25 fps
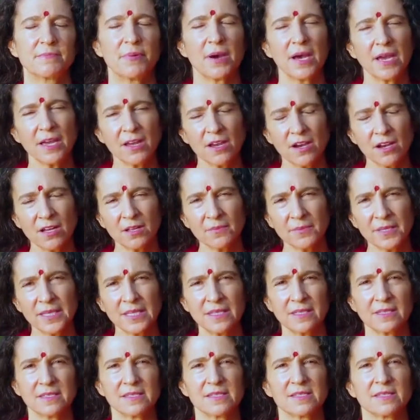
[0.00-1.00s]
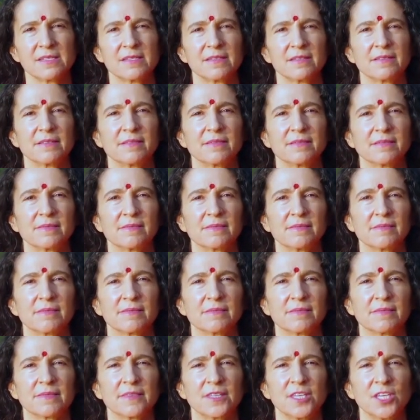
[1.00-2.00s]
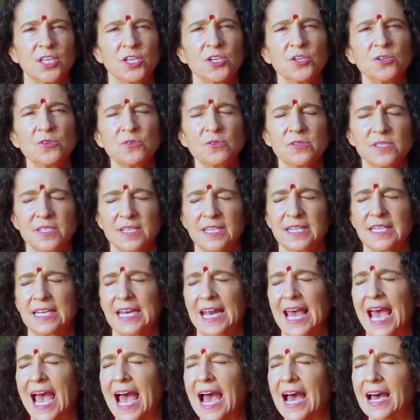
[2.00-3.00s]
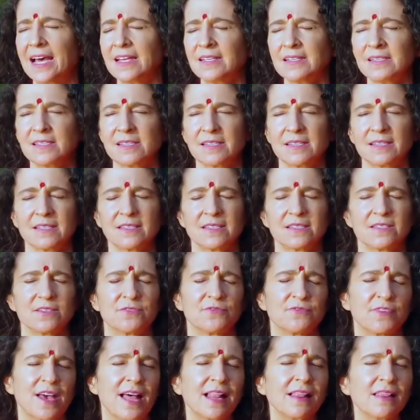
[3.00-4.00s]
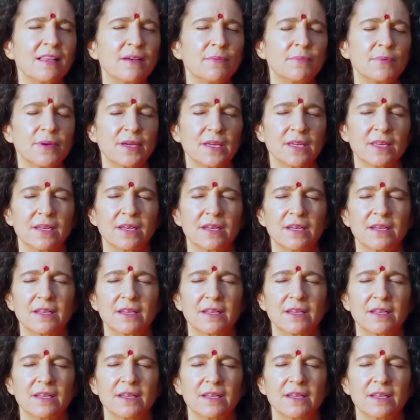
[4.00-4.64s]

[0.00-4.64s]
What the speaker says: By all means, use it, enhance it, develop it.